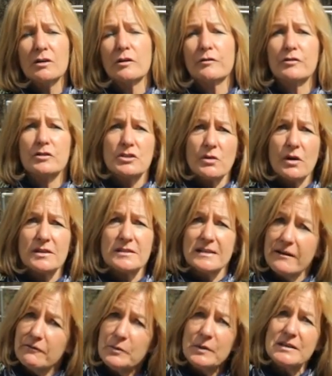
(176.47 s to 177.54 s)
or if your soil has
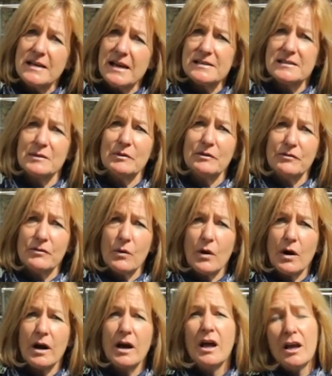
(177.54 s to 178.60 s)
never been tested before,